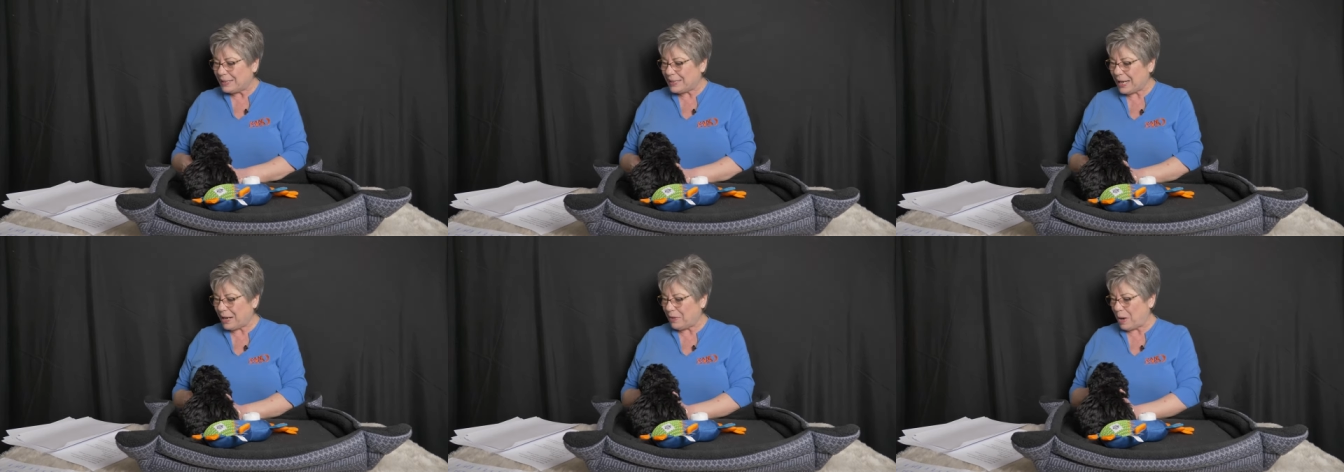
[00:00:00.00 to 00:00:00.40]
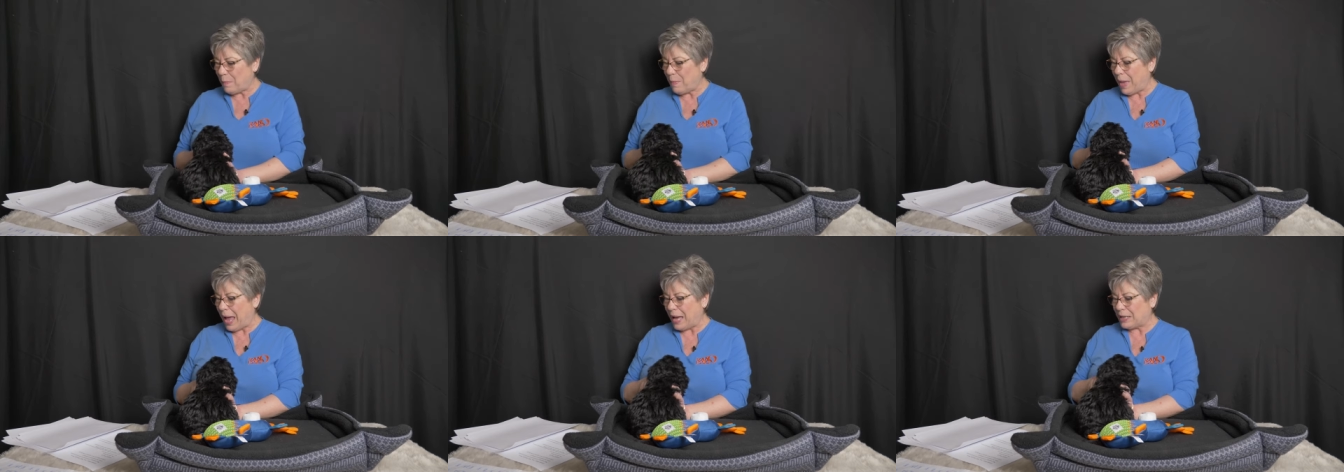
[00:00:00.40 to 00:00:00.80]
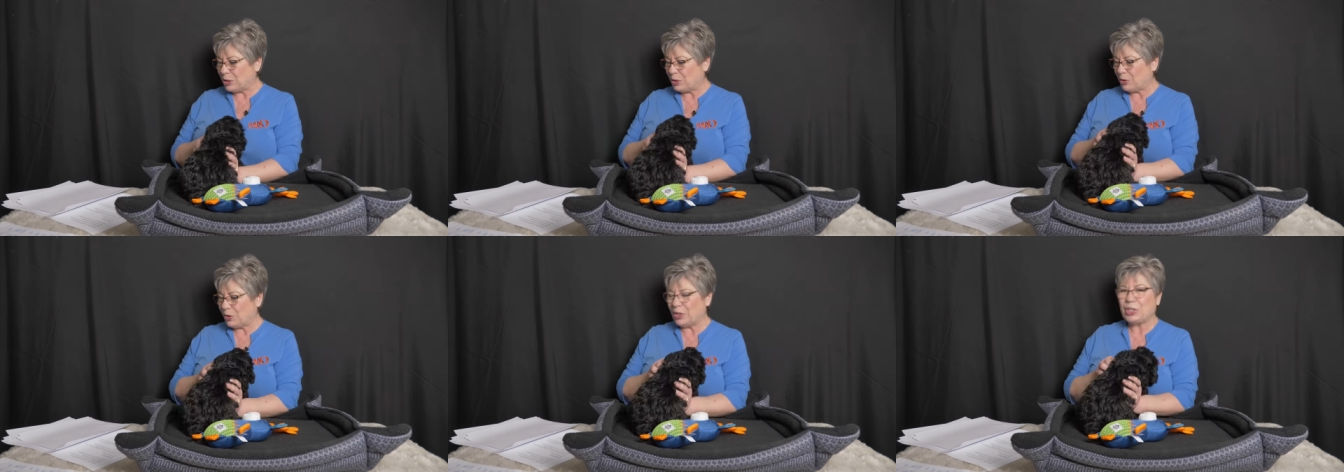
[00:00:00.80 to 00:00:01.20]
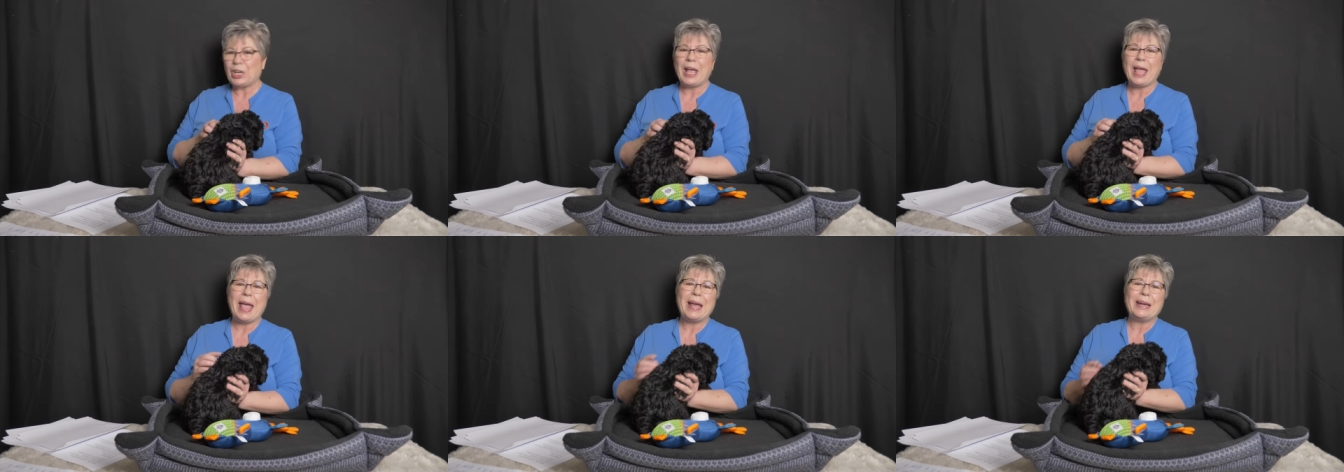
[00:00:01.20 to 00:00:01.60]
Tara, Matt,
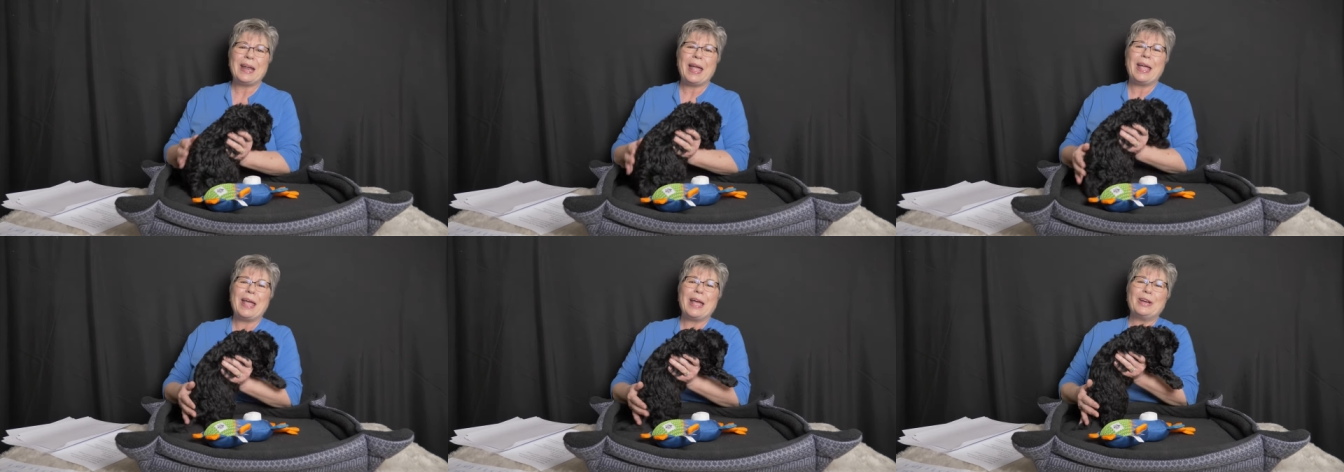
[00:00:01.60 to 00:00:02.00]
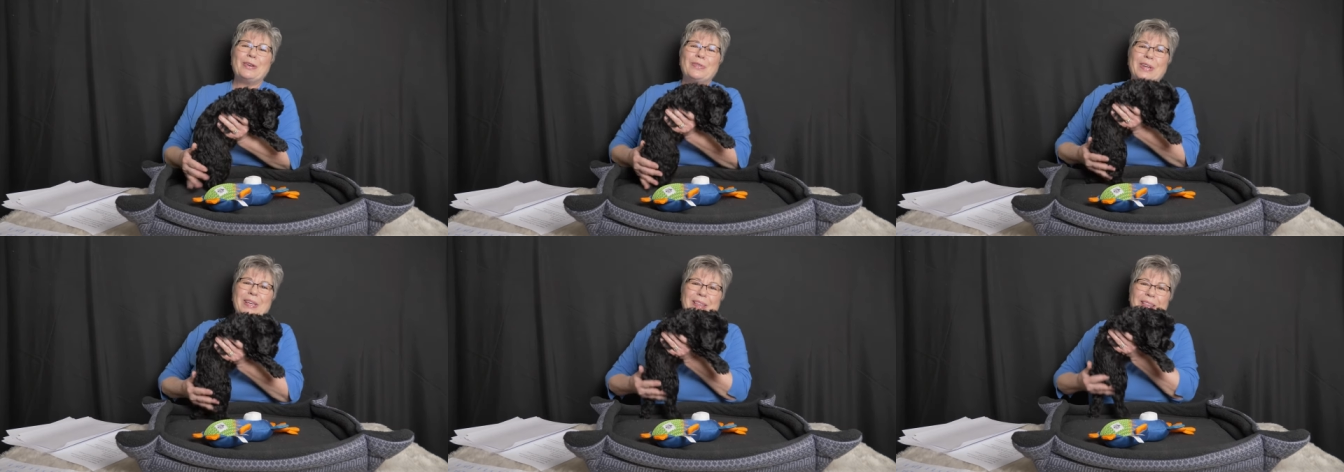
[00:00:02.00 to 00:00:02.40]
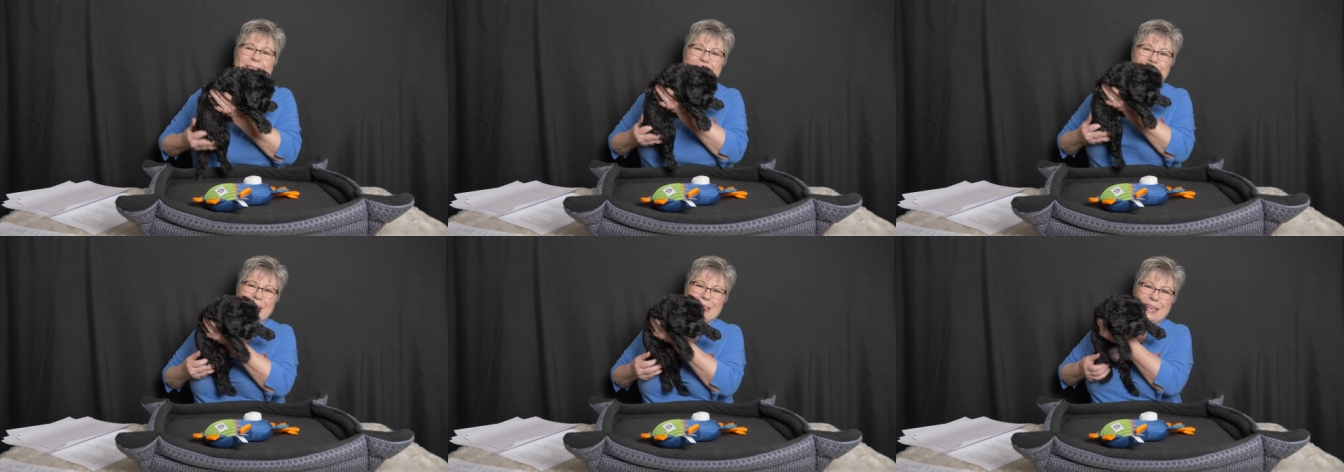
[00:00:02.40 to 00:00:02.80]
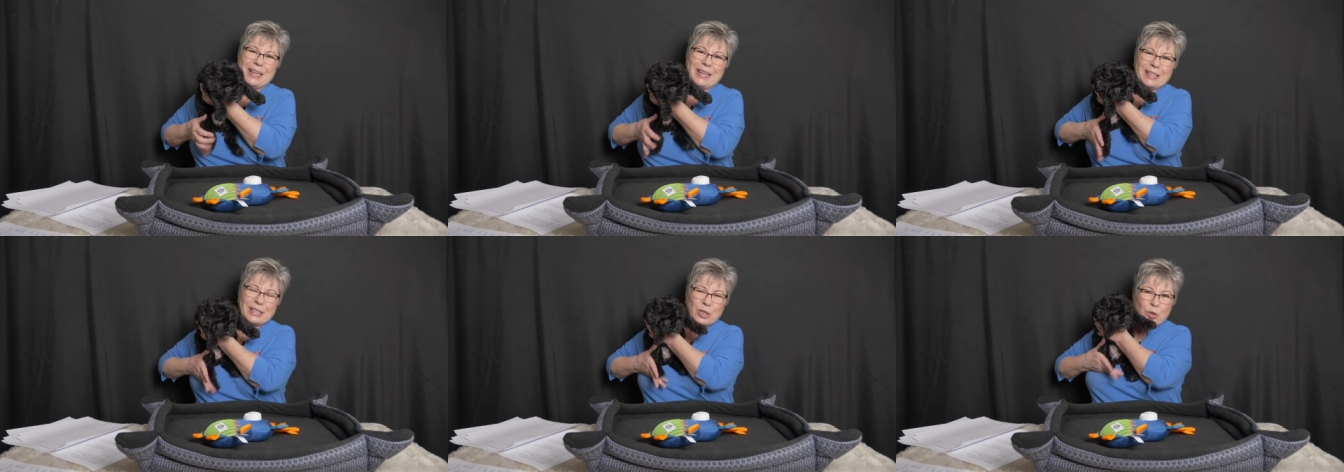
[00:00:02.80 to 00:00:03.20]
Georgia, and Henry. This
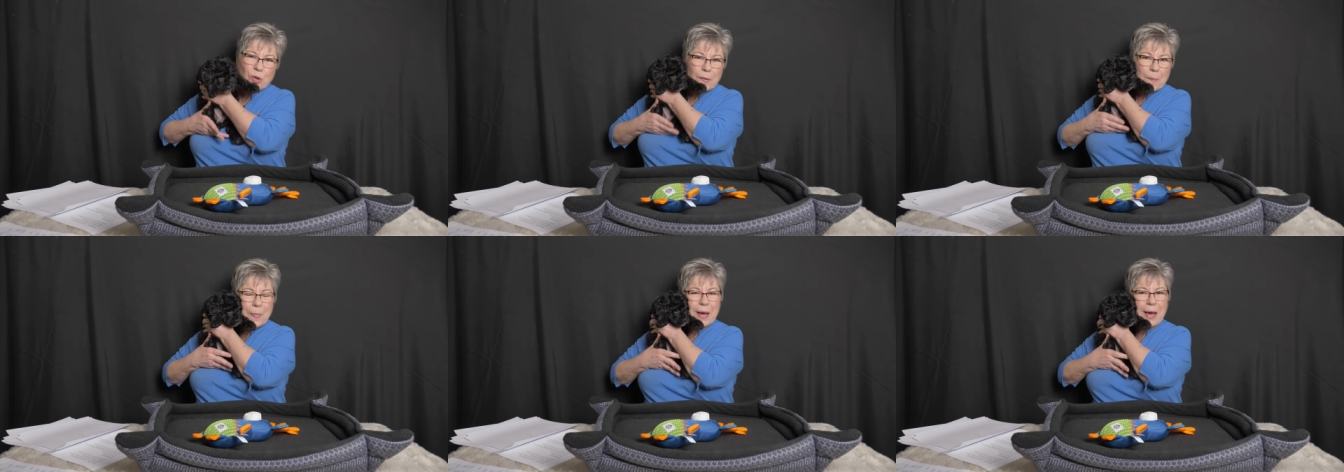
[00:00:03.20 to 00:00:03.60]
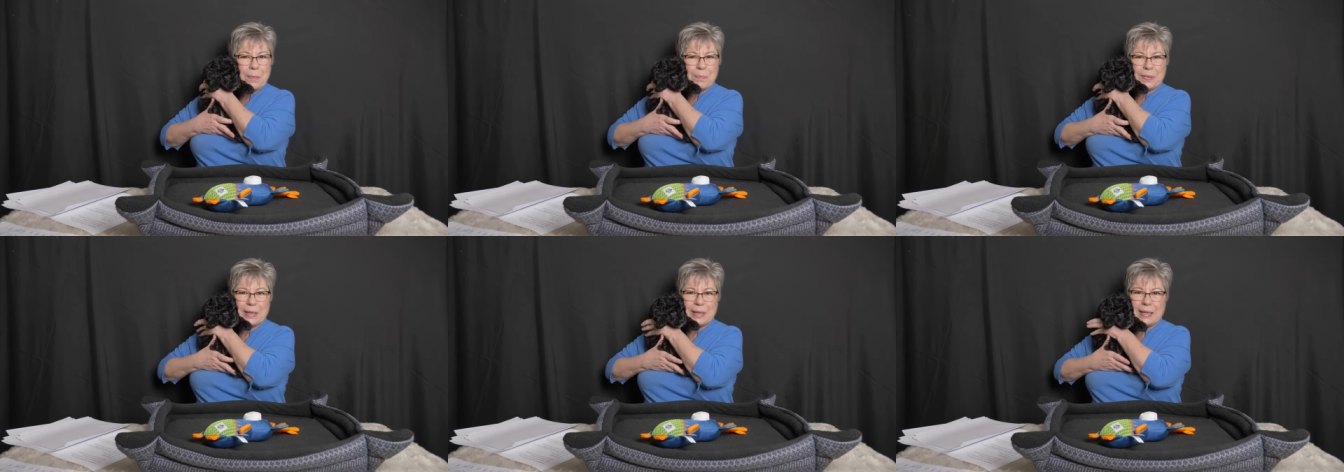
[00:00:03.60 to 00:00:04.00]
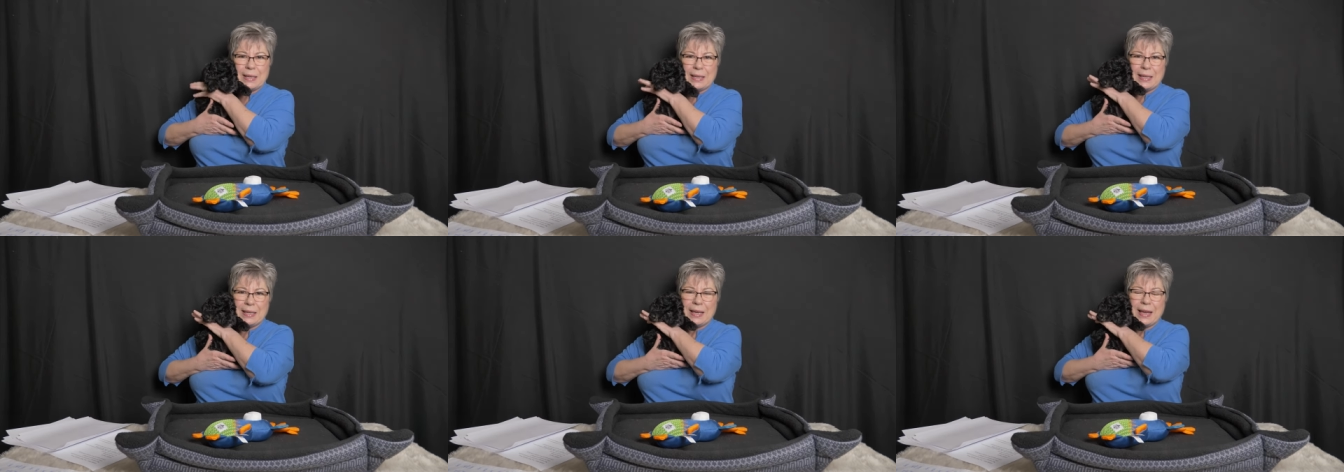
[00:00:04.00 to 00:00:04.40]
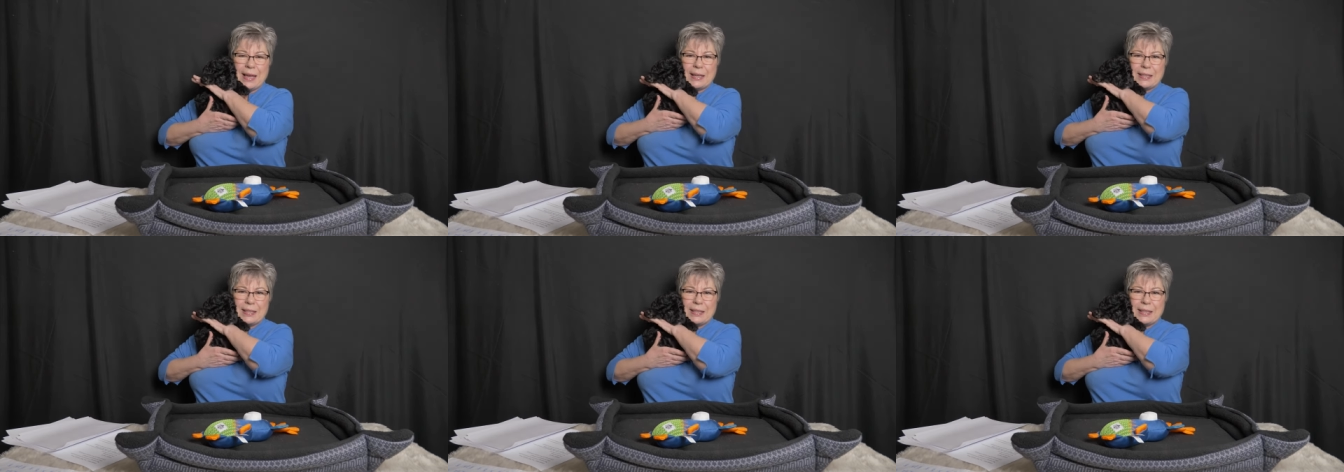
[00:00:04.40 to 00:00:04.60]
is your puppy.